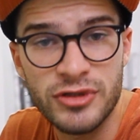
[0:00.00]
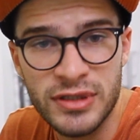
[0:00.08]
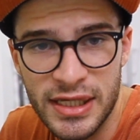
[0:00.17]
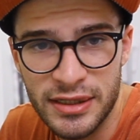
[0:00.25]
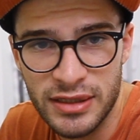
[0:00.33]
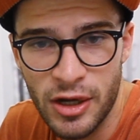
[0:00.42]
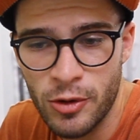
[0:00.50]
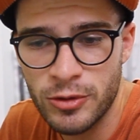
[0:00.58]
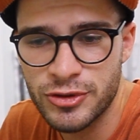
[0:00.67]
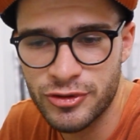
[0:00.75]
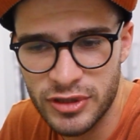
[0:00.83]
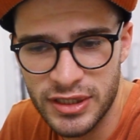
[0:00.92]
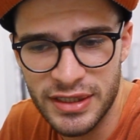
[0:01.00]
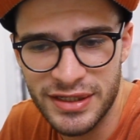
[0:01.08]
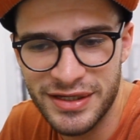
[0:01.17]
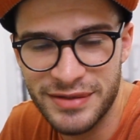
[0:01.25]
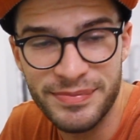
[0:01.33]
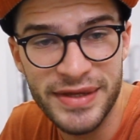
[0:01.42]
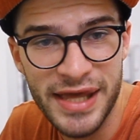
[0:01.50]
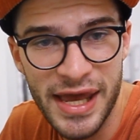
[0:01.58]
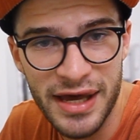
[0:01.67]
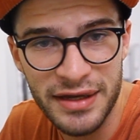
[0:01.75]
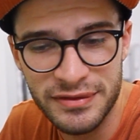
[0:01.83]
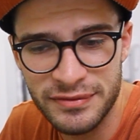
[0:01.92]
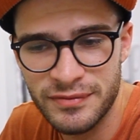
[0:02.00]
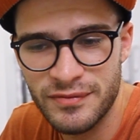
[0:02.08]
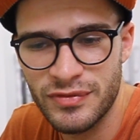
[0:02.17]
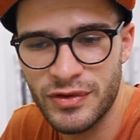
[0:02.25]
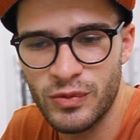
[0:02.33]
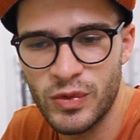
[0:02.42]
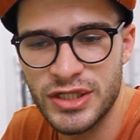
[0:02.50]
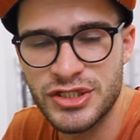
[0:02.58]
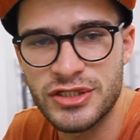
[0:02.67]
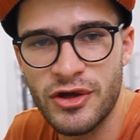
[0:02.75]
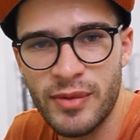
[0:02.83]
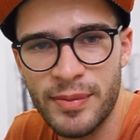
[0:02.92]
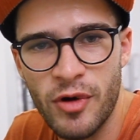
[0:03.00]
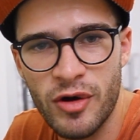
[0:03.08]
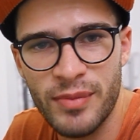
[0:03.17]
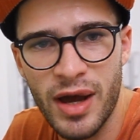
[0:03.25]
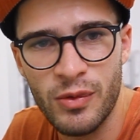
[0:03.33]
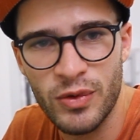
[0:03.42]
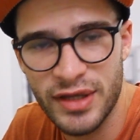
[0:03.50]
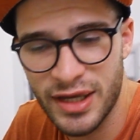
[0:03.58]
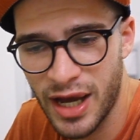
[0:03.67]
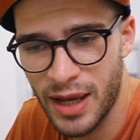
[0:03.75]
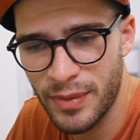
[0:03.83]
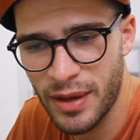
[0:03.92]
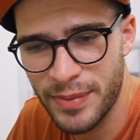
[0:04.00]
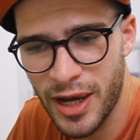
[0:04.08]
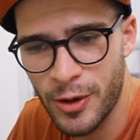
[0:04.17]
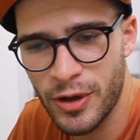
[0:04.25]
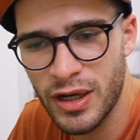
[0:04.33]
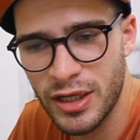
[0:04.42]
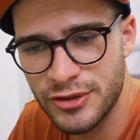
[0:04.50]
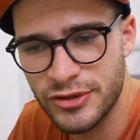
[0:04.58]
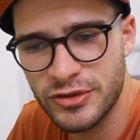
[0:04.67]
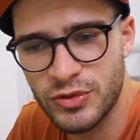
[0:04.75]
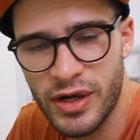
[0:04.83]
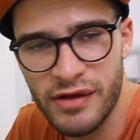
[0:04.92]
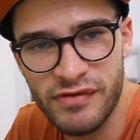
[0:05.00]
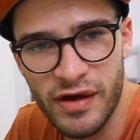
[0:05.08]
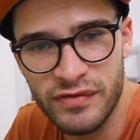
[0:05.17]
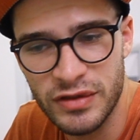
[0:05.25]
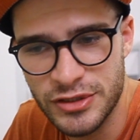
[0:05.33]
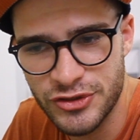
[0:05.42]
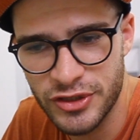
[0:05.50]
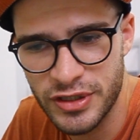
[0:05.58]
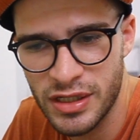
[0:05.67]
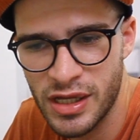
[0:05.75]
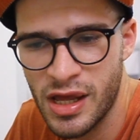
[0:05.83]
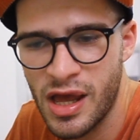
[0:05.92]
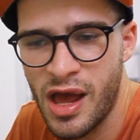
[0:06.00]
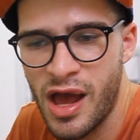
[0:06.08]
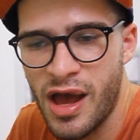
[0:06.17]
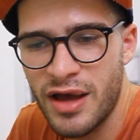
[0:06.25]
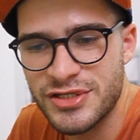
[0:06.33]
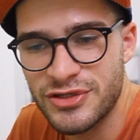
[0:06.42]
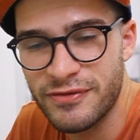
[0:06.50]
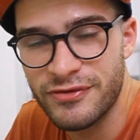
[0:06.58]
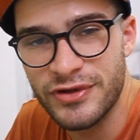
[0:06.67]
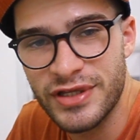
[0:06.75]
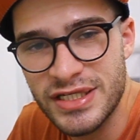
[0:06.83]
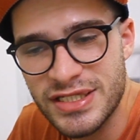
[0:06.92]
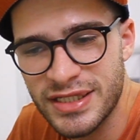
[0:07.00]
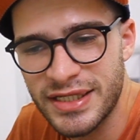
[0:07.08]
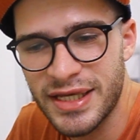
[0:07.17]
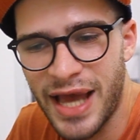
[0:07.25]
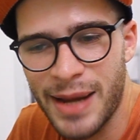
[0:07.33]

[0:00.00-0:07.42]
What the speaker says: League began, which is going to be Pokemon with a combat power under 2500. So for this league, I